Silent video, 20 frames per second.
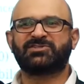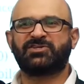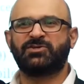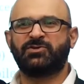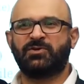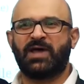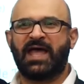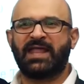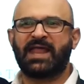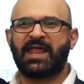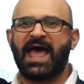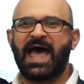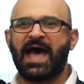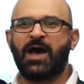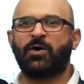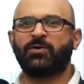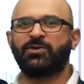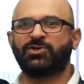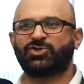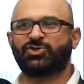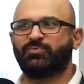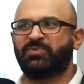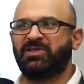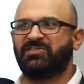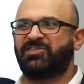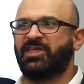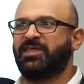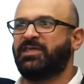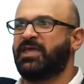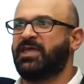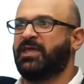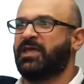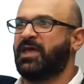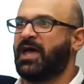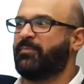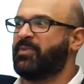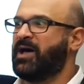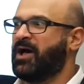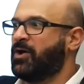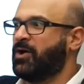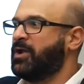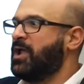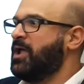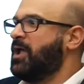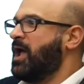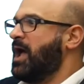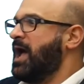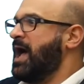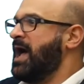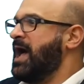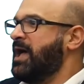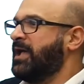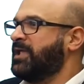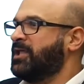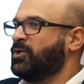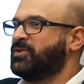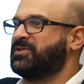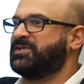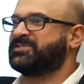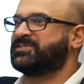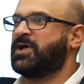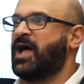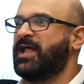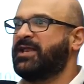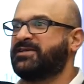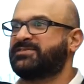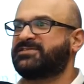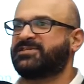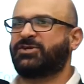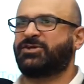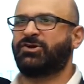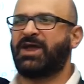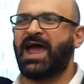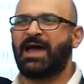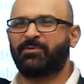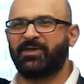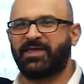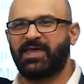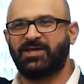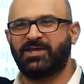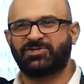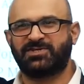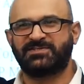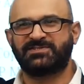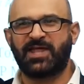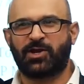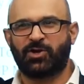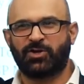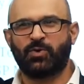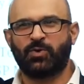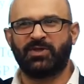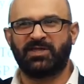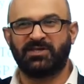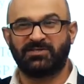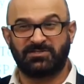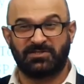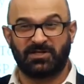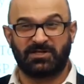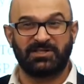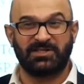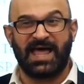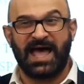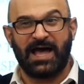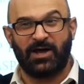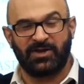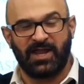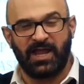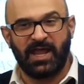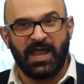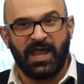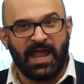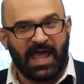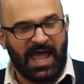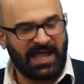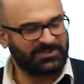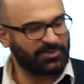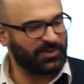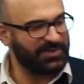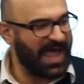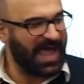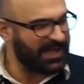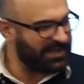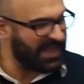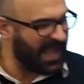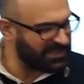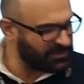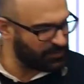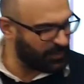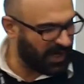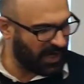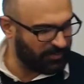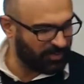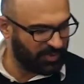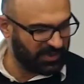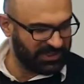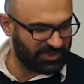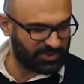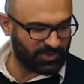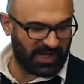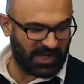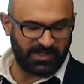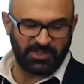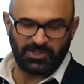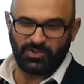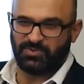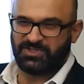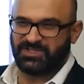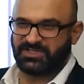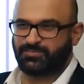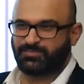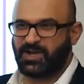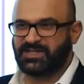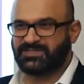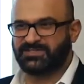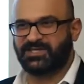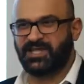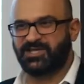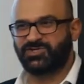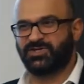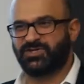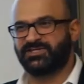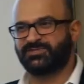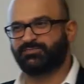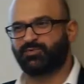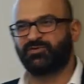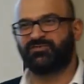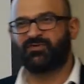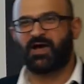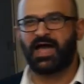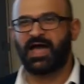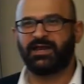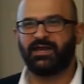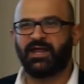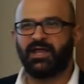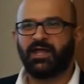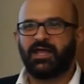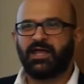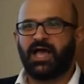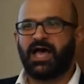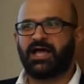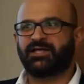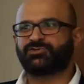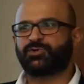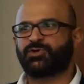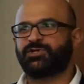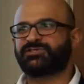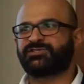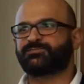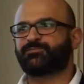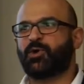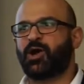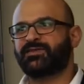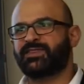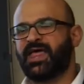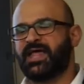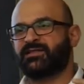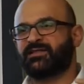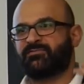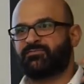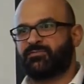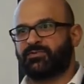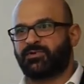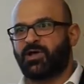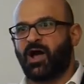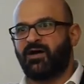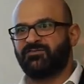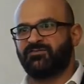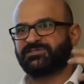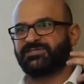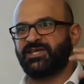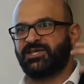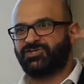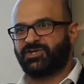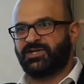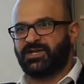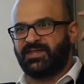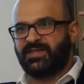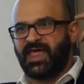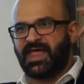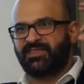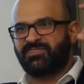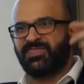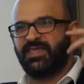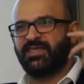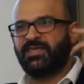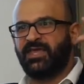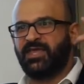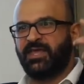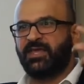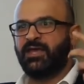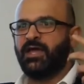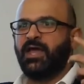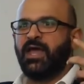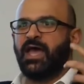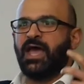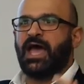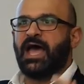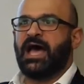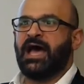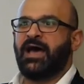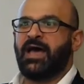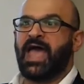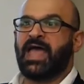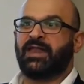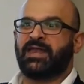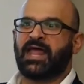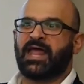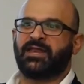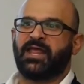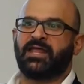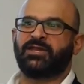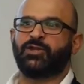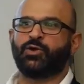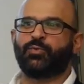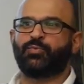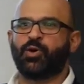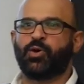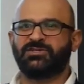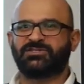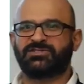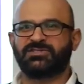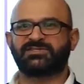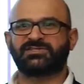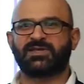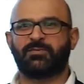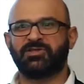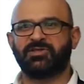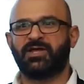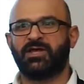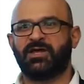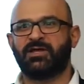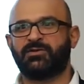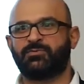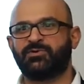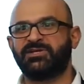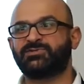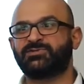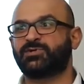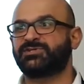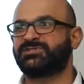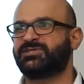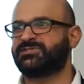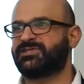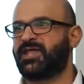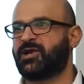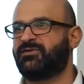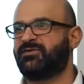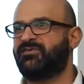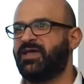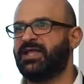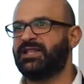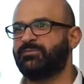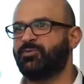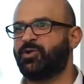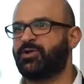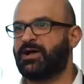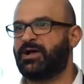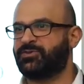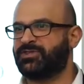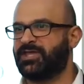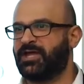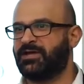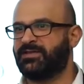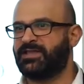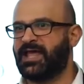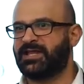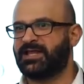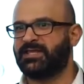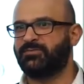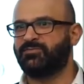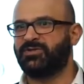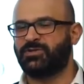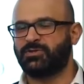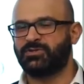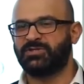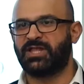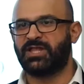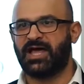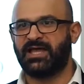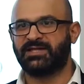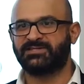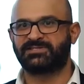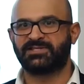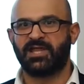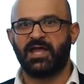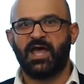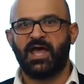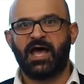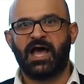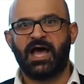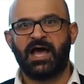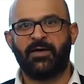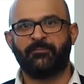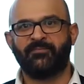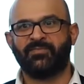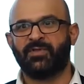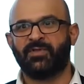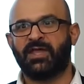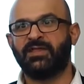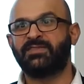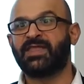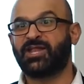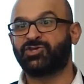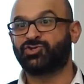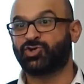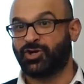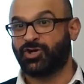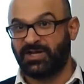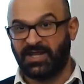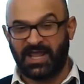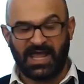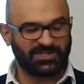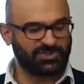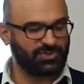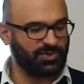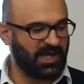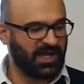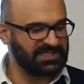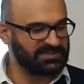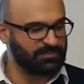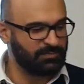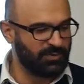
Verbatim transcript: to you and how you should be thinking about uh, you know, designing secure applications that are going into the cloud. And so that, that's what I'm really trying to do with this presentation is provide, uh, sort of spark that conversation and that thinking uh, and, and, and you know, point to some of the resources that are available out there that can be utilized um, in that journey as you guys